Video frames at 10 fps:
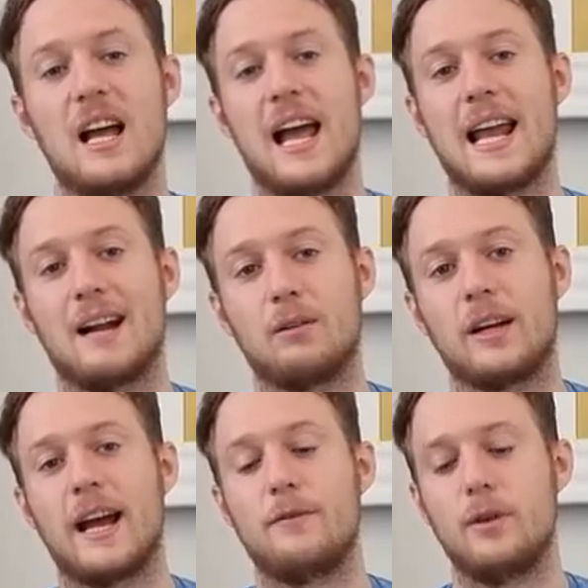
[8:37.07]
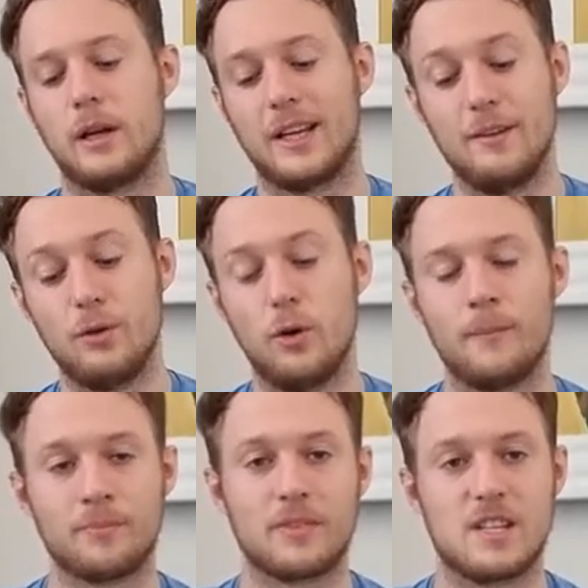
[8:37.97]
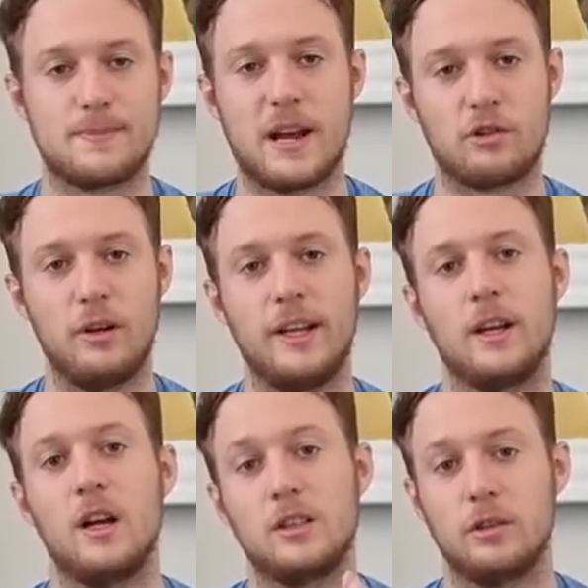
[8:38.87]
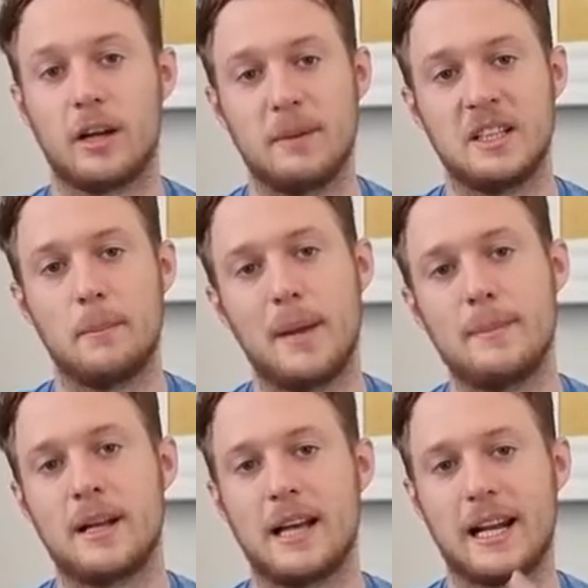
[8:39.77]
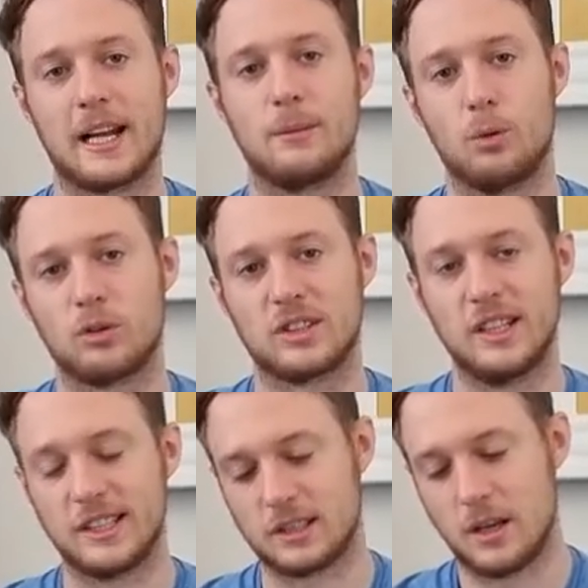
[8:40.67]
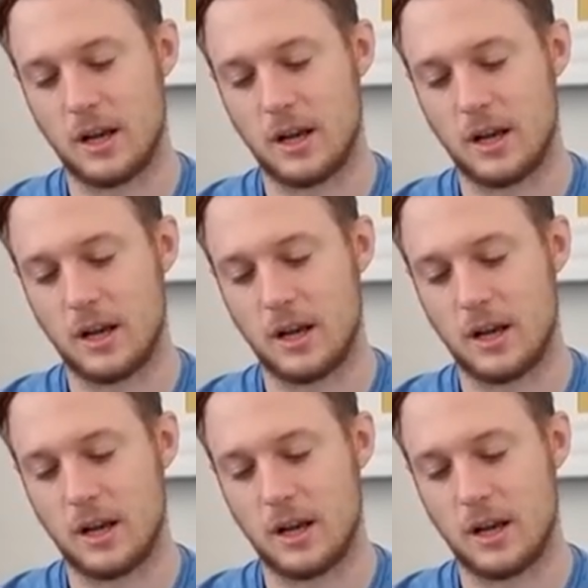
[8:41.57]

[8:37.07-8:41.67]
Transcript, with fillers: and I will give you, give you special link so you can make the payment and get bonus clicks